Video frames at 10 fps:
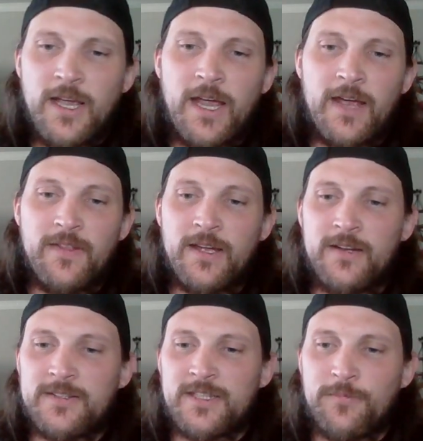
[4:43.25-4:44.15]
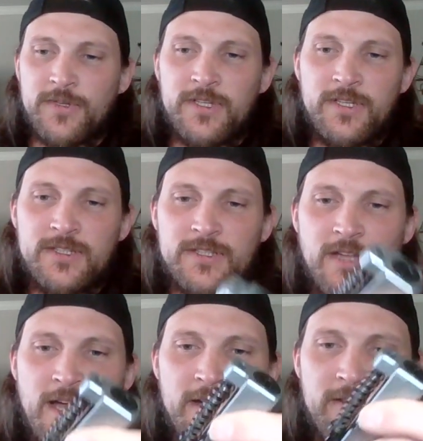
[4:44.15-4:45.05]
and then simply
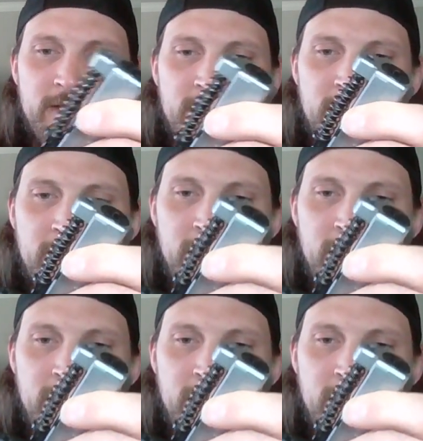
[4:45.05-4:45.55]
slide the